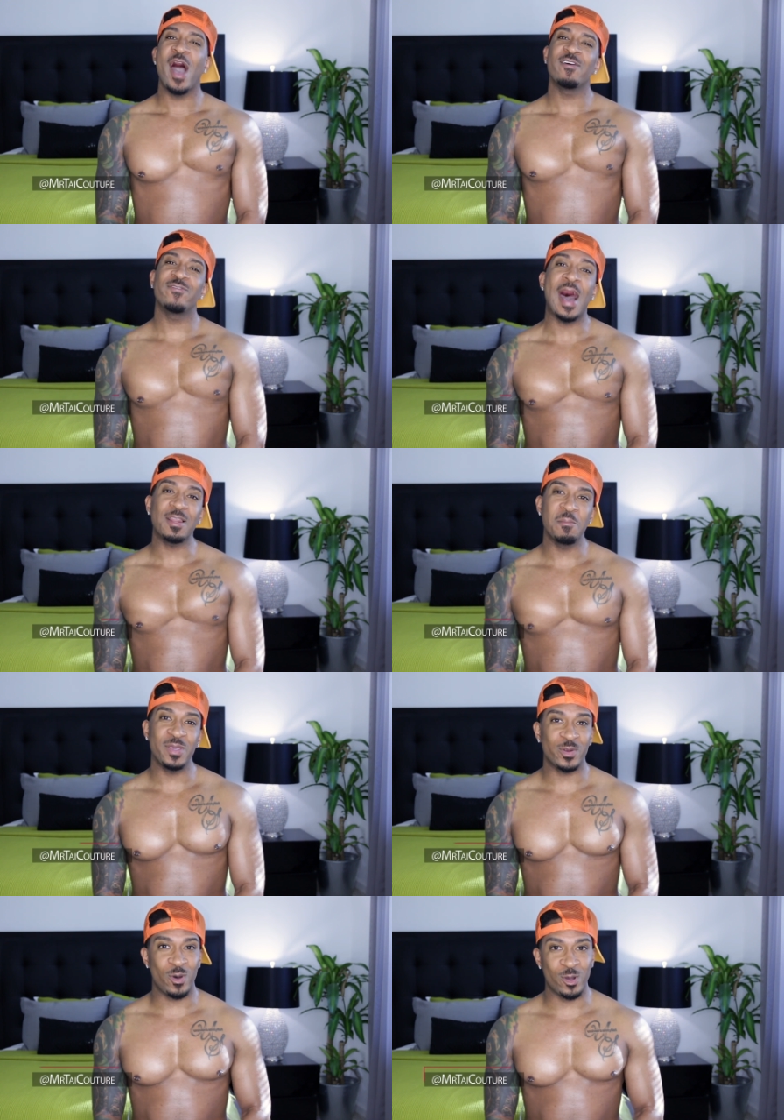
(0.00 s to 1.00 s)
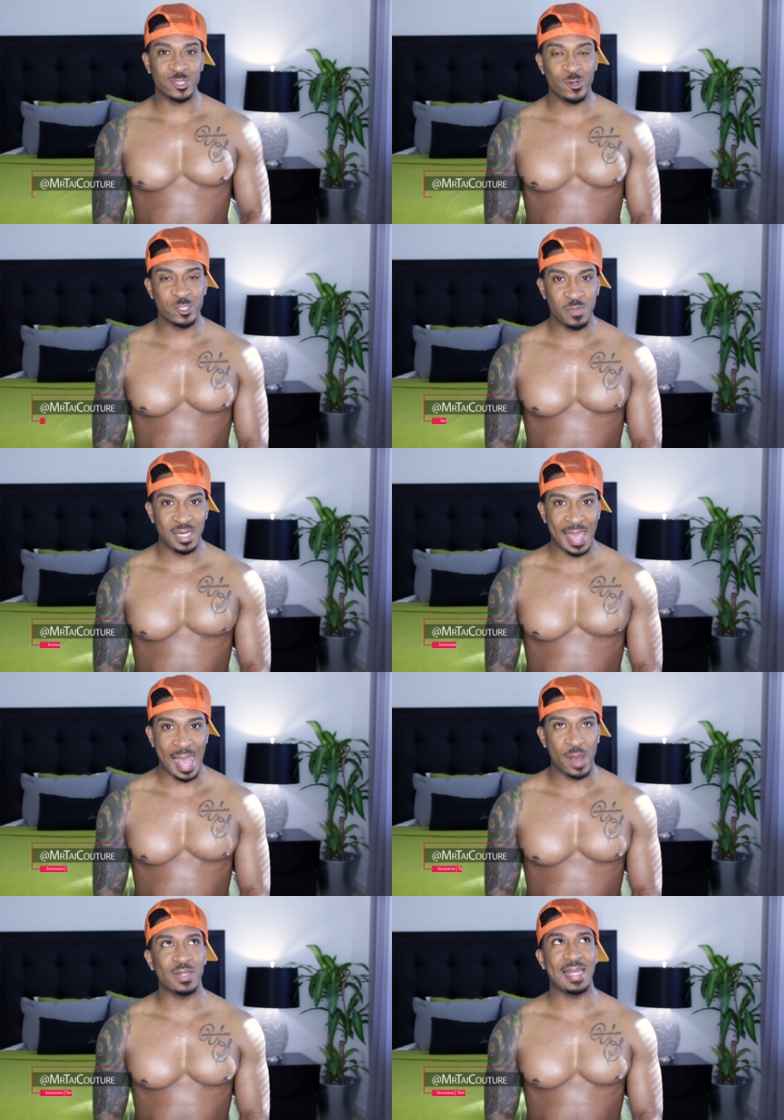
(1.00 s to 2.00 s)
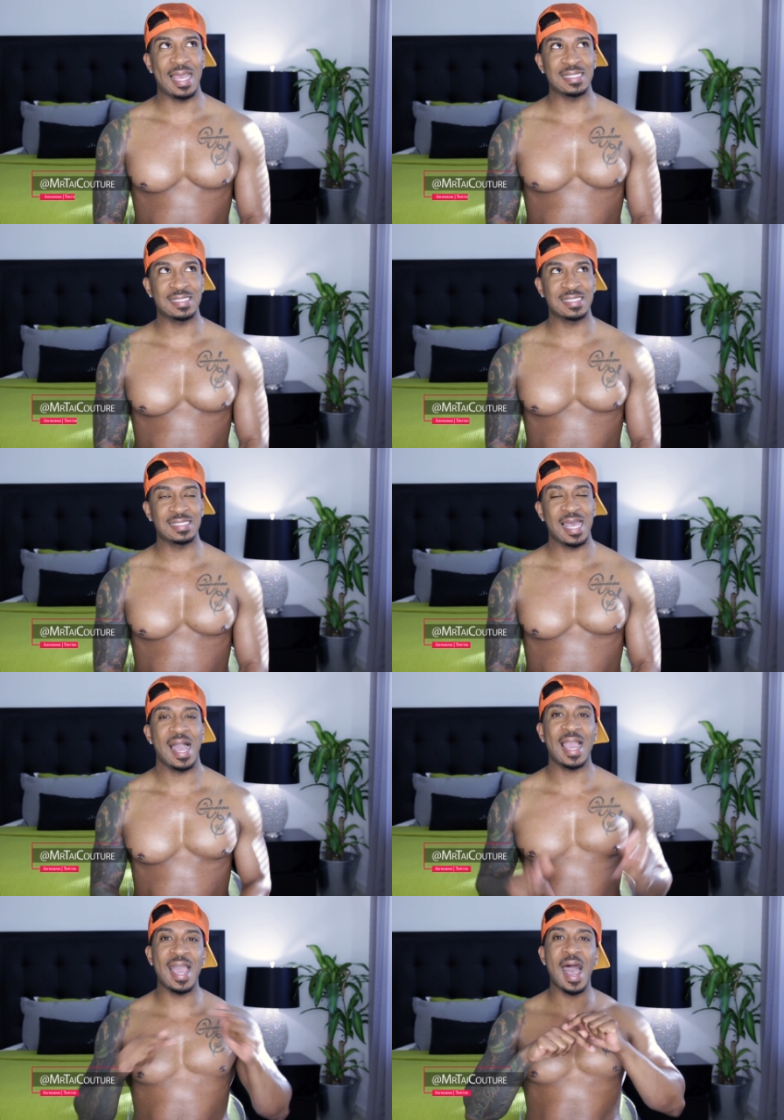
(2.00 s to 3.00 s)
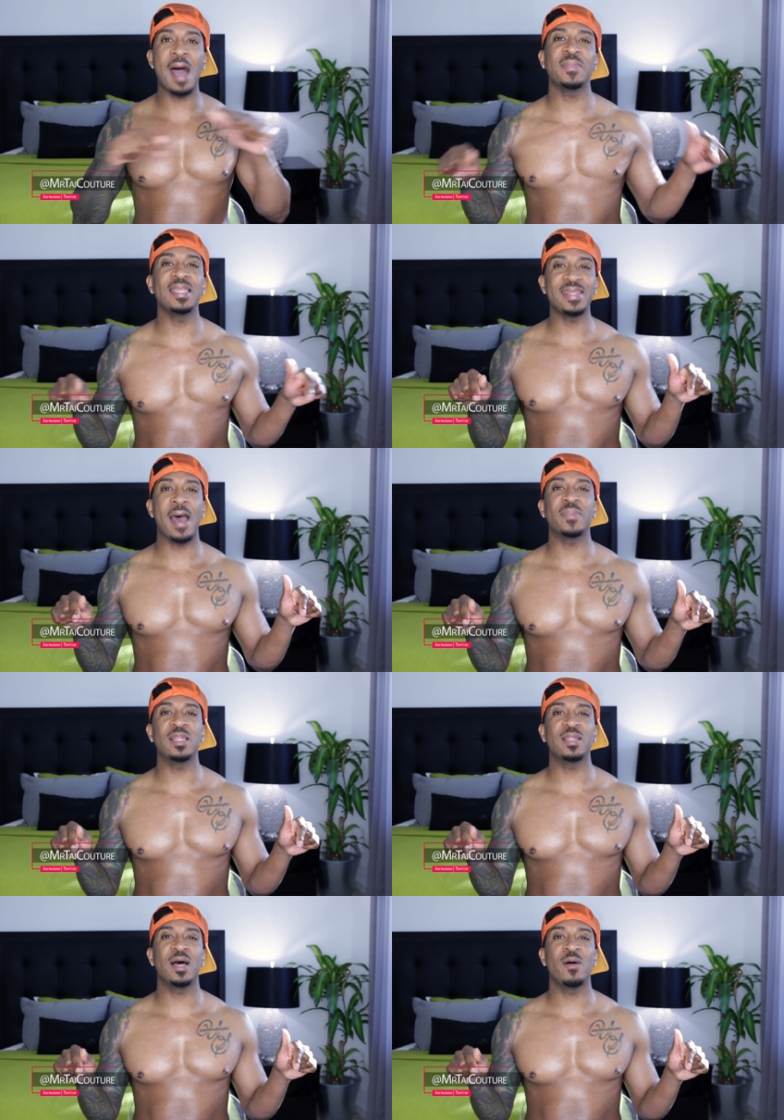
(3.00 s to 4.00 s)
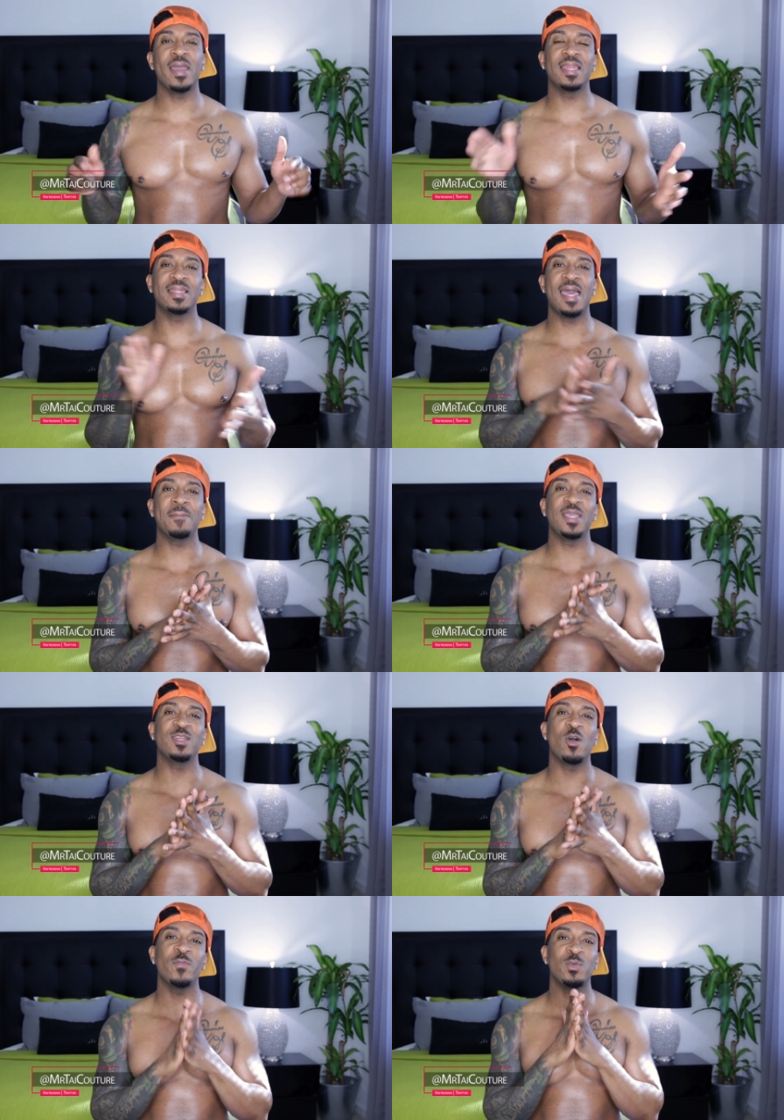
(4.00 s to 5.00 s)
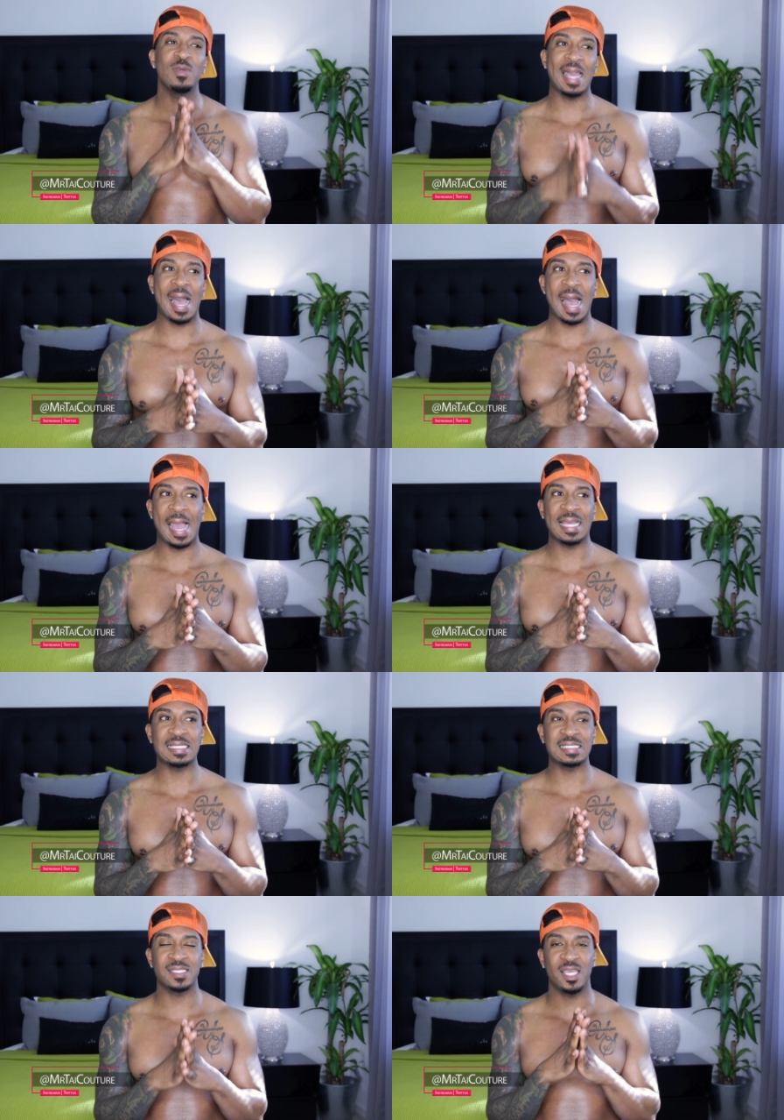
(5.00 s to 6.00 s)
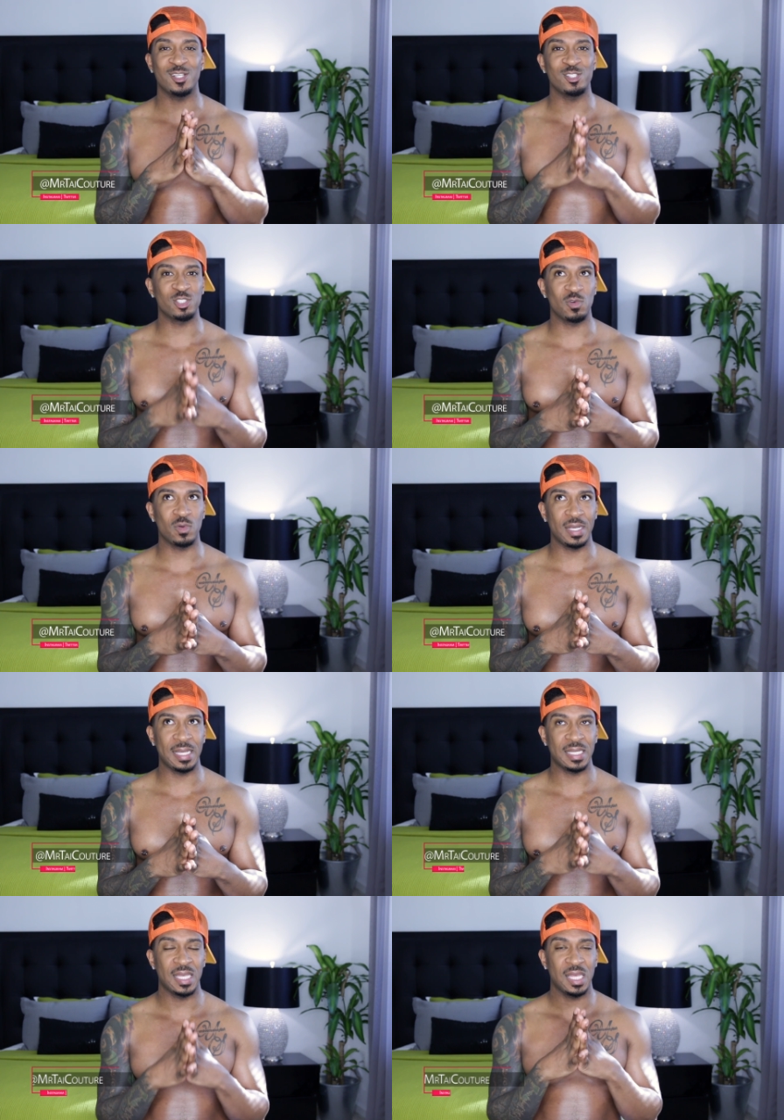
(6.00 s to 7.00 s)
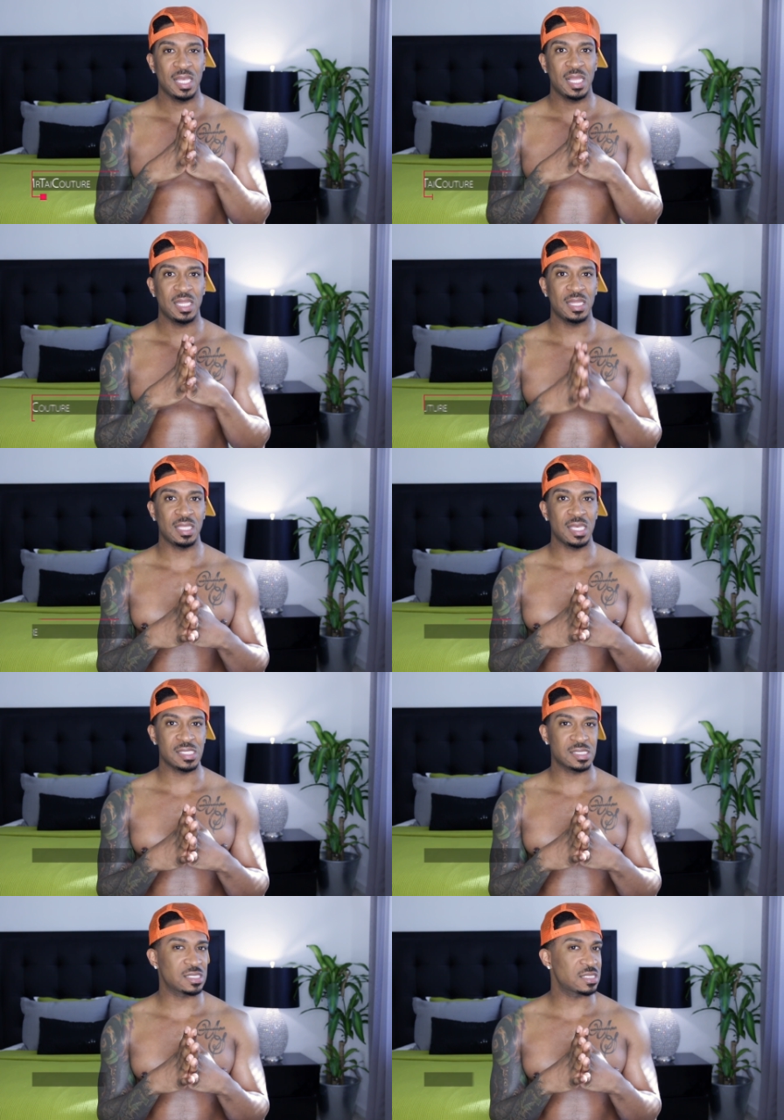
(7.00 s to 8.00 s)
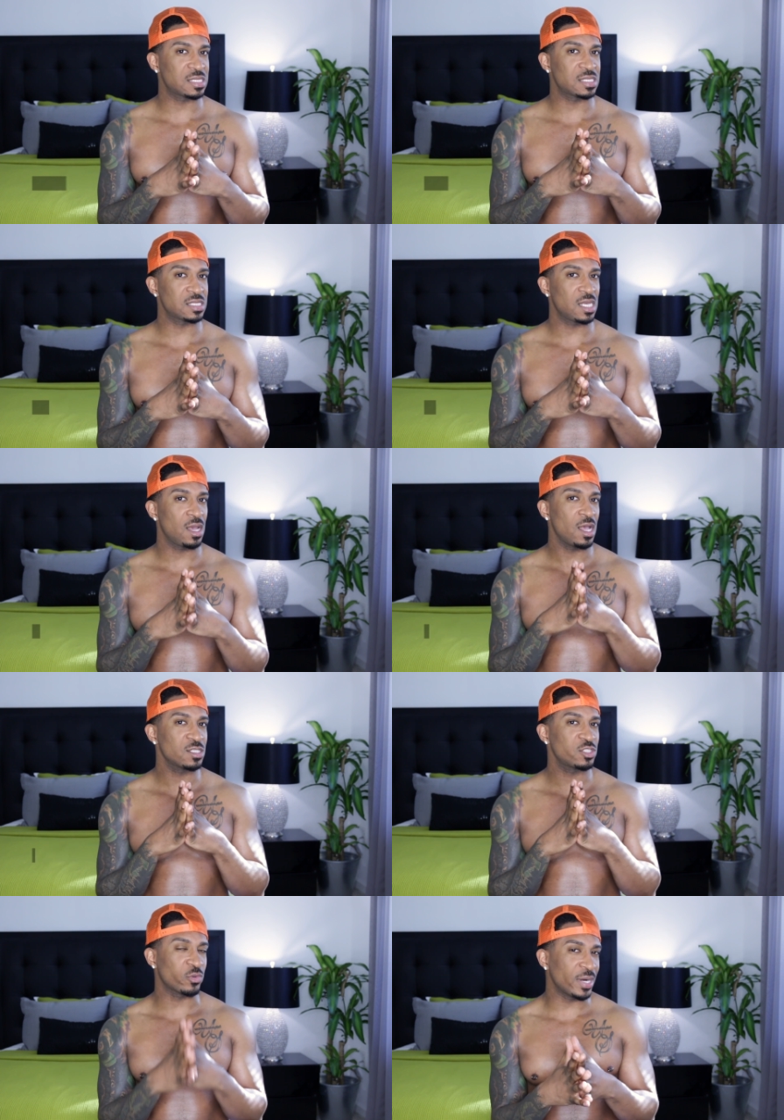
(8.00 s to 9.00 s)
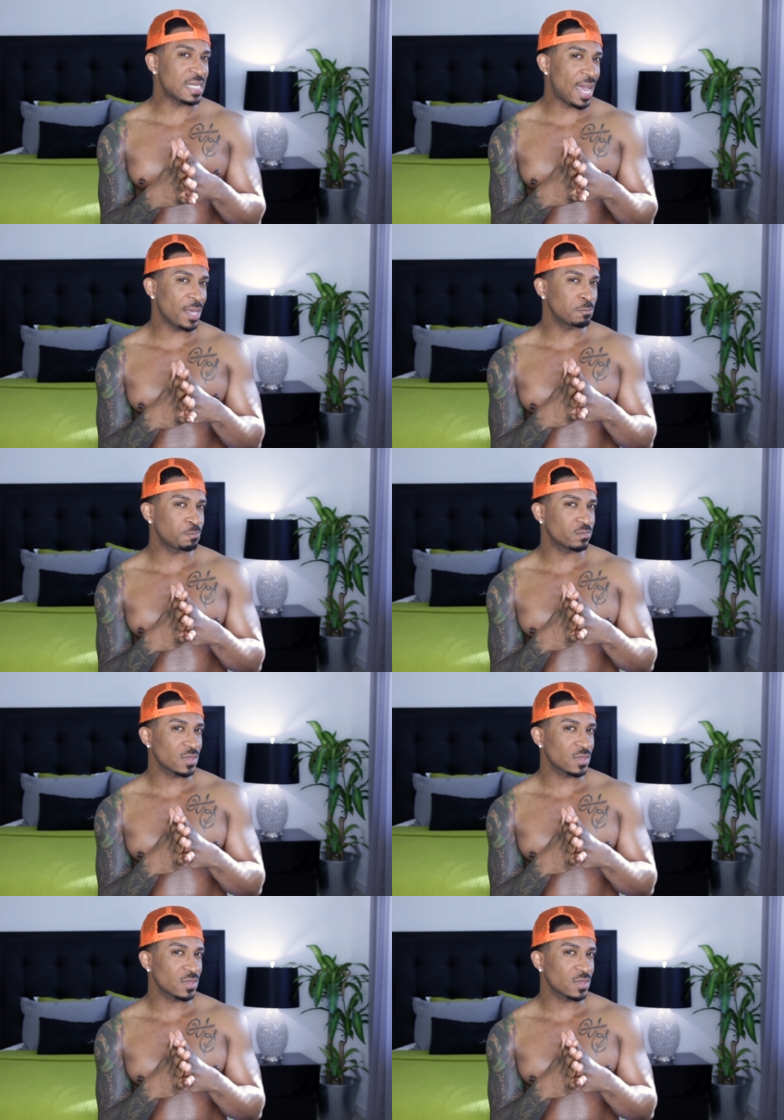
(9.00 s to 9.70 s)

follow me on all social media outlets. Comment down below and let me know if you guys enjoyed this story time.